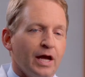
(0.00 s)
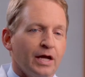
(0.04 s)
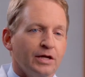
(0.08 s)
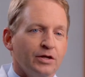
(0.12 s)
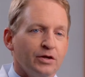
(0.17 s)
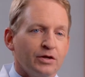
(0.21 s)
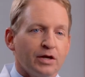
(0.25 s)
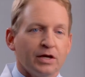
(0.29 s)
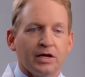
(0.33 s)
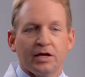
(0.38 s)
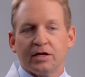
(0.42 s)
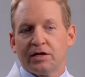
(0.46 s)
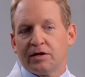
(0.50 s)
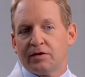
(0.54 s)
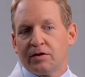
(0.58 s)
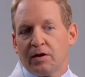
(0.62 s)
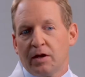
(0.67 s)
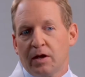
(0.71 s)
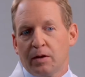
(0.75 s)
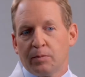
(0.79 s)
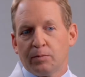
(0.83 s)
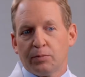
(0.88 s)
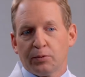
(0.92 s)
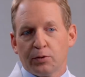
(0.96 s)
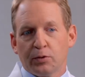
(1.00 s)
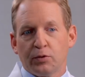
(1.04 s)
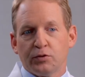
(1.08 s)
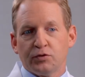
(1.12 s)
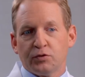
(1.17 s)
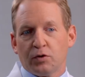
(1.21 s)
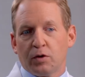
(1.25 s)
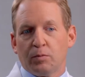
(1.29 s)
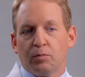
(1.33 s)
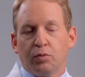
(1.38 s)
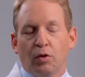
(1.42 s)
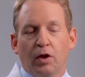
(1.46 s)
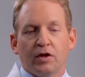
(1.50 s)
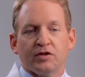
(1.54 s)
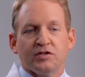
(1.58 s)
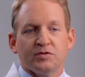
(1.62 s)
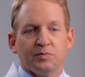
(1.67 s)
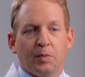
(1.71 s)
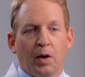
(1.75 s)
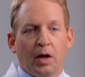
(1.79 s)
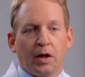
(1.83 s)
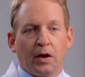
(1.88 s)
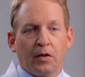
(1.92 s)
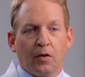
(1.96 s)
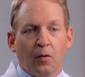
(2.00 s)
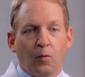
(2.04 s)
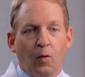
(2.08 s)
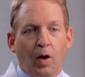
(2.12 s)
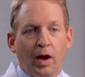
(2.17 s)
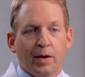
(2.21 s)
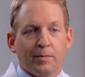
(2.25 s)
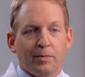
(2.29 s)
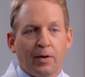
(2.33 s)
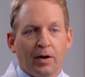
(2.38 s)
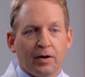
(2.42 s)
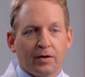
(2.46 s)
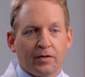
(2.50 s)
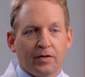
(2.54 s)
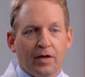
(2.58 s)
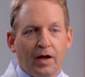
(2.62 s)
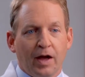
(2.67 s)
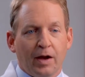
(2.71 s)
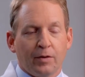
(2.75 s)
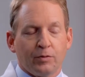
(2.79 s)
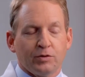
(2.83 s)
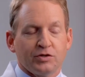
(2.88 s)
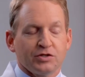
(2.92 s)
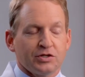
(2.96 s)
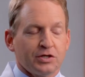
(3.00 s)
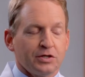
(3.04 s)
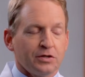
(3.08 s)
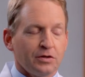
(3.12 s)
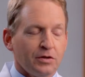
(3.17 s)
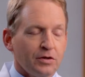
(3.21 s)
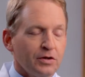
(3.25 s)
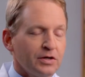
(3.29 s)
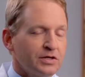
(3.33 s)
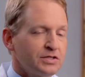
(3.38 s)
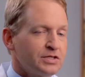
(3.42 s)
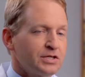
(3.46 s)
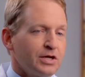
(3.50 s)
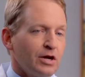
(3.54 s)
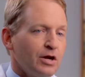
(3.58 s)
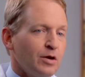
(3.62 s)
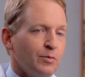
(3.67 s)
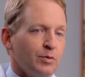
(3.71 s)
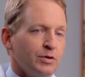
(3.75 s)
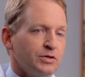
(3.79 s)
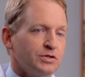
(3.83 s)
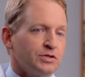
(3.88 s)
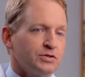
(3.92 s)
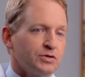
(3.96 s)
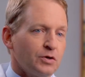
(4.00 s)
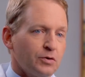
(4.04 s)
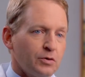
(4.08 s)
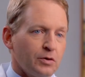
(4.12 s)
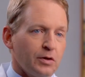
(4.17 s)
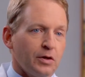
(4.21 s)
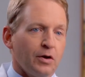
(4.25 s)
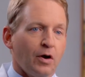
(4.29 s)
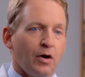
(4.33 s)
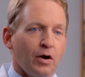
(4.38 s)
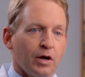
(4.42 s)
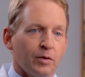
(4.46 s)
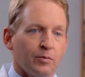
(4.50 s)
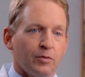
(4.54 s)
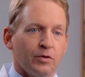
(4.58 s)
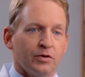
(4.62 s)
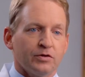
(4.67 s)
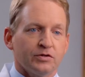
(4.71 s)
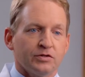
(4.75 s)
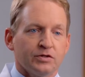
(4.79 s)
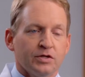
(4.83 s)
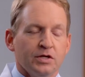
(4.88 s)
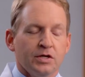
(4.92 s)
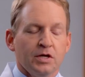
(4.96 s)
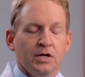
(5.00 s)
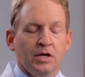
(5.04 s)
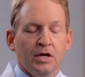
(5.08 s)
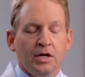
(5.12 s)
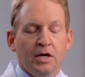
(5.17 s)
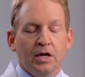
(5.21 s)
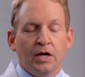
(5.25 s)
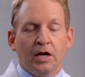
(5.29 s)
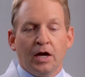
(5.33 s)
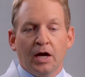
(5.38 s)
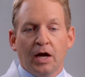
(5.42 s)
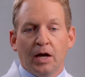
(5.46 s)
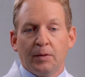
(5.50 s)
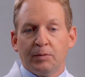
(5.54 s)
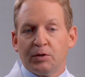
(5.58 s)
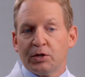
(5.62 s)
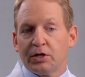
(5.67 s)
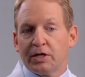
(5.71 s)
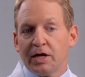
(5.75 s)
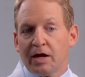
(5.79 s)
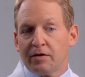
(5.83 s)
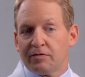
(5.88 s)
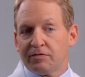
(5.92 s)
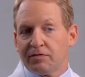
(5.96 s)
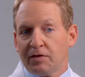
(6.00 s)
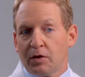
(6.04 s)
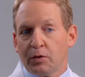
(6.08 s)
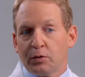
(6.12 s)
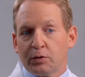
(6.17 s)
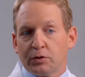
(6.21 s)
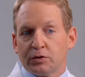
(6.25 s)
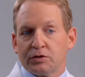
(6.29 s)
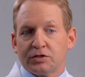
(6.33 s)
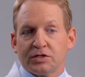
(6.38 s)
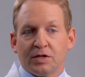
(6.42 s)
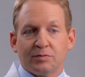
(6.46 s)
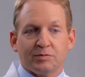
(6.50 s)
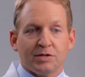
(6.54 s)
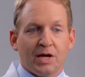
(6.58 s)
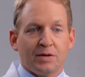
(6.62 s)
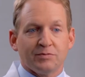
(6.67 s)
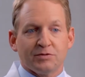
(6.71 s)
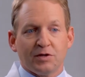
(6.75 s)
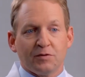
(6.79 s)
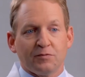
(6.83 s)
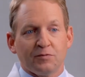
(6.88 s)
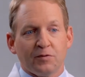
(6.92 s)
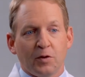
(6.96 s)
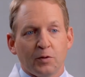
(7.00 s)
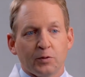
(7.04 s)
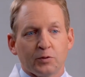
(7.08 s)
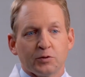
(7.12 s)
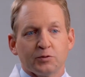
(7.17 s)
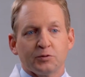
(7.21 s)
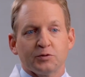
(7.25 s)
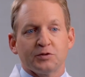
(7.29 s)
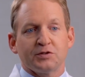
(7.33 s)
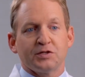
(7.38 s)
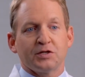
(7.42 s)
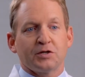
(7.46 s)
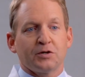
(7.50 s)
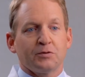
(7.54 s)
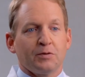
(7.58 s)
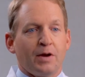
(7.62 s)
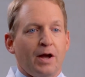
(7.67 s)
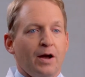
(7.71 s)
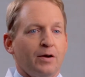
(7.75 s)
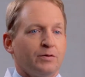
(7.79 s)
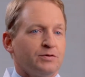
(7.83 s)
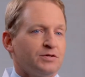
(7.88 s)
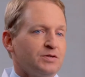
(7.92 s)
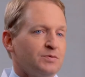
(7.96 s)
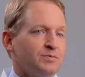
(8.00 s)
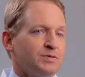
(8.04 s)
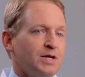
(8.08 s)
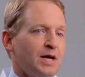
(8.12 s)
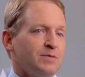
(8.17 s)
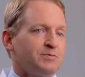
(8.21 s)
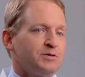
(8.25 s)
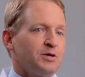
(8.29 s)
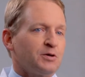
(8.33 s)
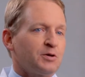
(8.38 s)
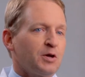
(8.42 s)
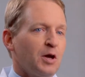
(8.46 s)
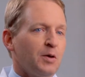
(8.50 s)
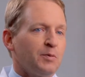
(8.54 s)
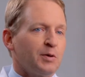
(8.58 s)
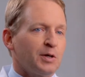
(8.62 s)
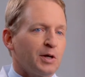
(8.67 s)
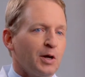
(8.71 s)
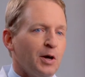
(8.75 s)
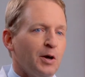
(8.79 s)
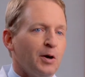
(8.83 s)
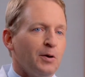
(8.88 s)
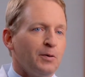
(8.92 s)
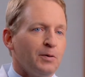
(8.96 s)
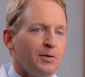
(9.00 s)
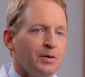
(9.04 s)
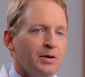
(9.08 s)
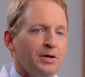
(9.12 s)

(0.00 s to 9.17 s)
And you can get a, a bruise or a blood spot on the white part of the eye, which can look scary, but it's totally harmless. Um, you can have floaters. Sometimes the floaters will stick around, sometimes they'll come and go.